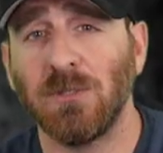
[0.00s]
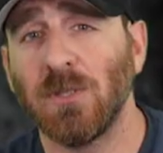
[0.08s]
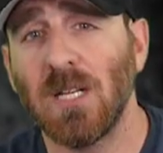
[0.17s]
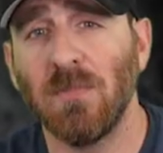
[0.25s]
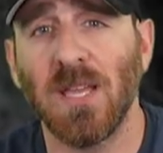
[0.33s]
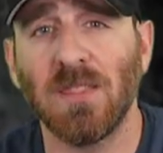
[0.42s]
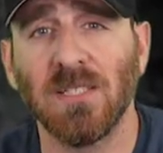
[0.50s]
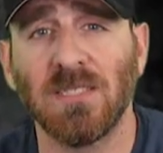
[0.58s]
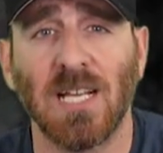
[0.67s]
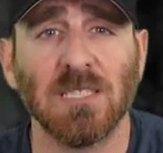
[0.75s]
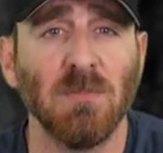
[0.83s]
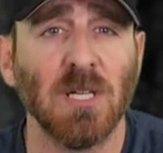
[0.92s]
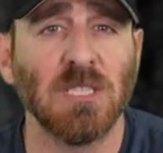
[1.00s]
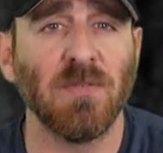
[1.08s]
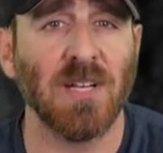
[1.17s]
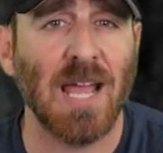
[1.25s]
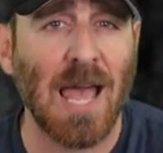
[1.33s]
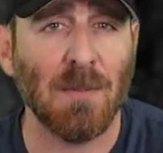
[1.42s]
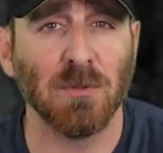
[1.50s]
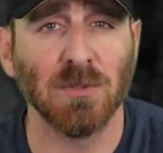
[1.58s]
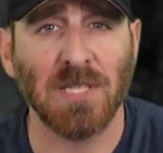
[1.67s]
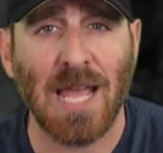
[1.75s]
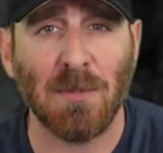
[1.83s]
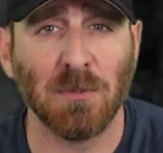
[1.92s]
I tried to make this as much of an
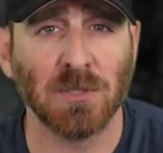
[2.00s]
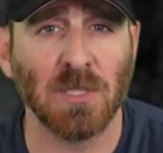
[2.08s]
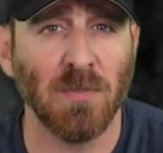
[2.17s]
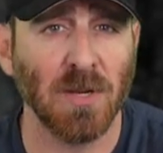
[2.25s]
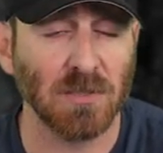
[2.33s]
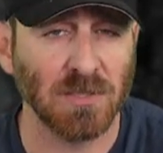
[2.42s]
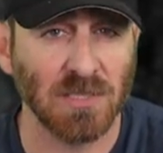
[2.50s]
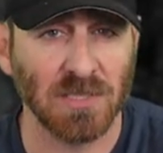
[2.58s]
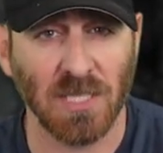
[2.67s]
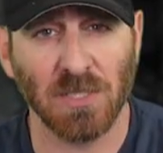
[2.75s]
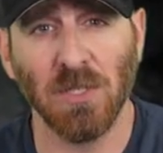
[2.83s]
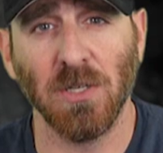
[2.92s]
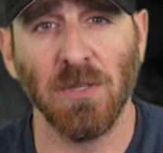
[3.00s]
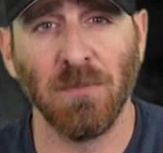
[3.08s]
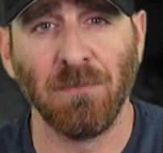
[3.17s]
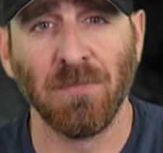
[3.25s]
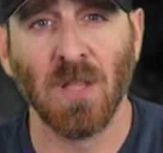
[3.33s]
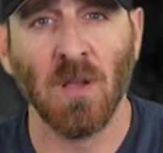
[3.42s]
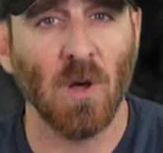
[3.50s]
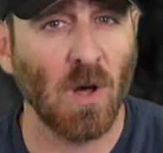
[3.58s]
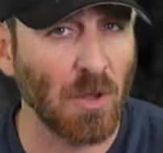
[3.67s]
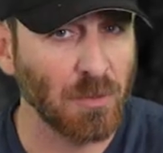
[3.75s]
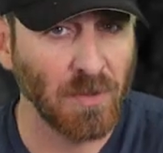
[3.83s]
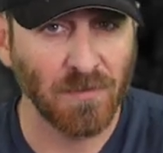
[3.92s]
apples to apples comparison as I could.
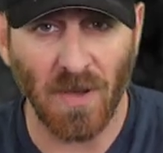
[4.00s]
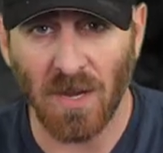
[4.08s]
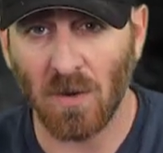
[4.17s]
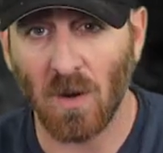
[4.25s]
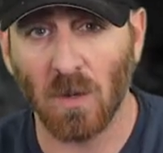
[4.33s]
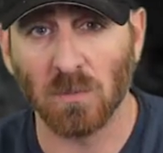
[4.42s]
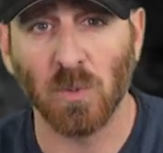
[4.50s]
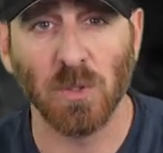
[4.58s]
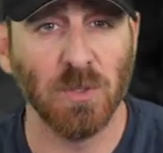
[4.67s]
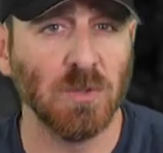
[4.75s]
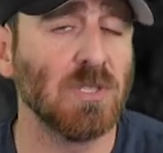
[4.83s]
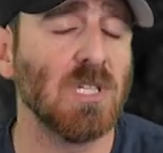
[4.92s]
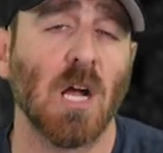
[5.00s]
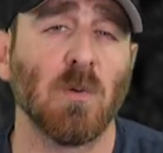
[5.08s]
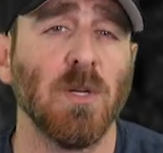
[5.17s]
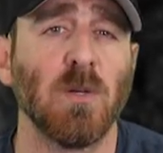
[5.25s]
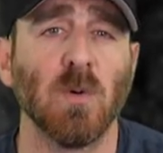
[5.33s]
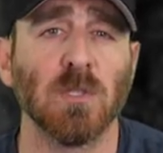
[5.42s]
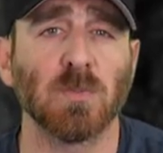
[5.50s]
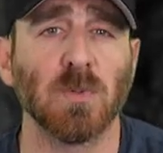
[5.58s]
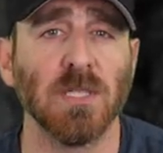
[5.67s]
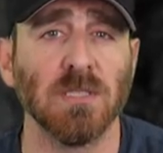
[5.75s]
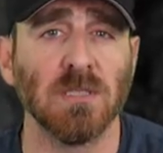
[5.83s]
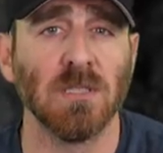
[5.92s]
All three firearms will use stock recoil
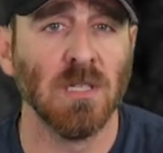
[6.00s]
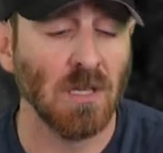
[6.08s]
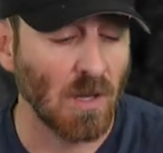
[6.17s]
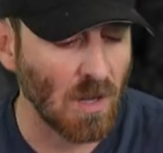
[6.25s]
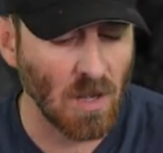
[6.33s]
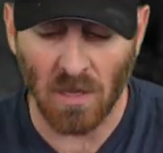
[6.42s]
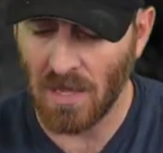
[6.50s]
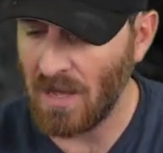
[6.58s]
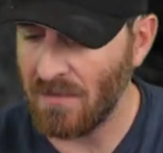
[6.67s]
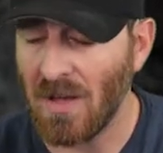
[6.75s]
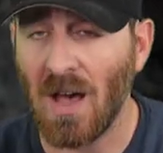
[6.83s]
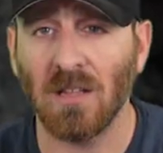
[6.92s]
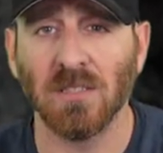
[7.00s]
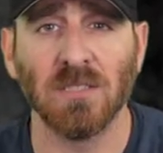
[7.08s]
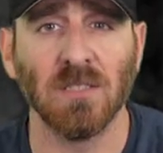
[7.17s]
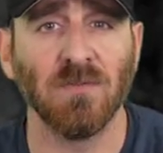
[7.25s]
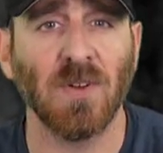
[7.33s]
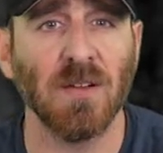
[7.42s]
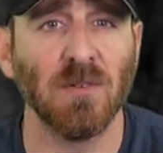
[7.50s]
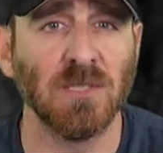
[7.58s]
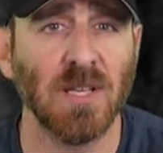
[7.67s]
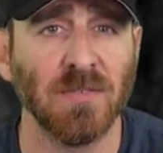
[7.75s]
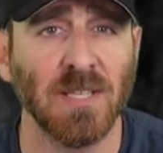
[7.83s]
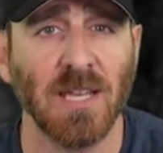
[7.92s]
springs. All have Holosun
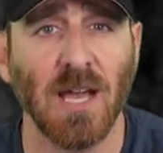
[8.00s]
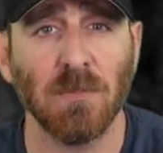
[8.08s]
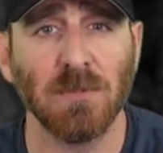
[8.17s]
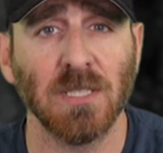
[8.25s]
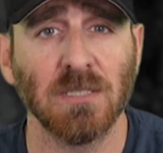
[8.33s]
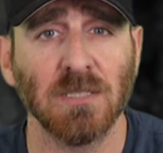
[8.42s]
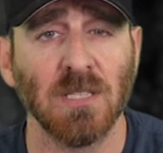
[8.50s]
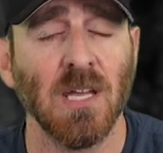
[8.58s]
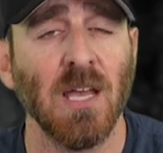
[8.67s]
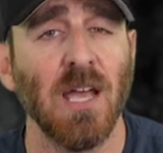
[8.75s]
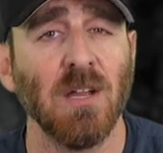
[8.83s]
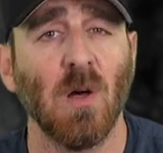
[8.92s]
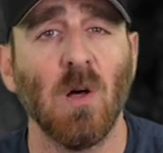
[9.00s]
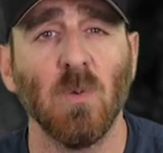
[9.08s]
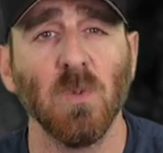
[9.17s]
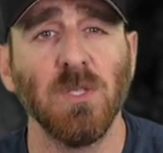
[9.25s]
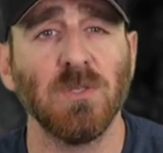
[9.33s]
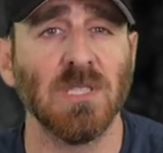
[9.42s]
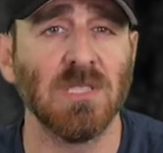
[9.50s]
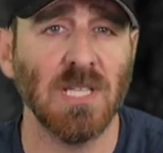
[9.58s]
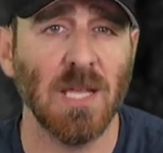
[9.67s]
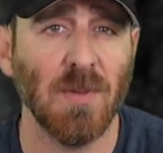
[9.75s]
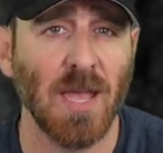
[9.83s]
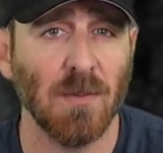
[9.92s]
507K optics, and all will use the
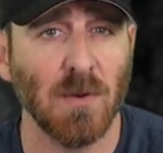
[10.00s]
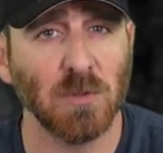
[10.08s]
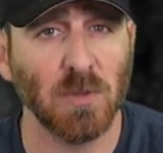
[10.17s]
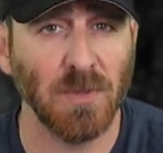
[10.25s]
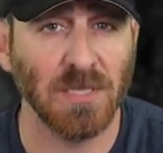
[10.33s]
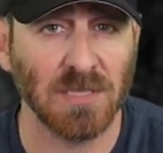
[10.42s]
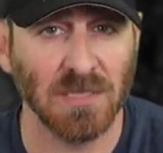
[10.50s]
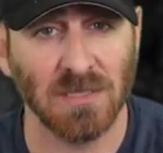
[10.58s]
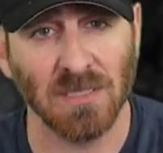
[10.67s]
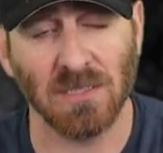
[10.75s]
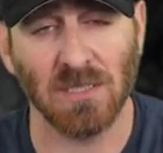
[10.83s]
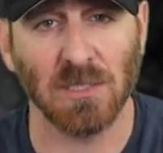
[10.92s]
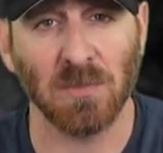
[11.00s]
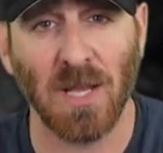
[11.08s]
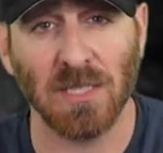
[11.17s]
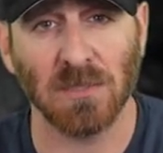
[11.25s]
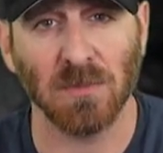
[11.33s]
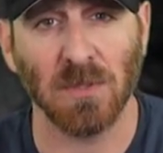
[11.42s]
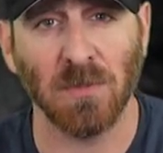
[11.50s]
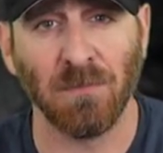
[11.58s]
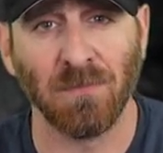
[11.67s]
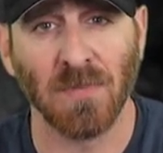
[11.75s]
same ammo to be as consistent as possible.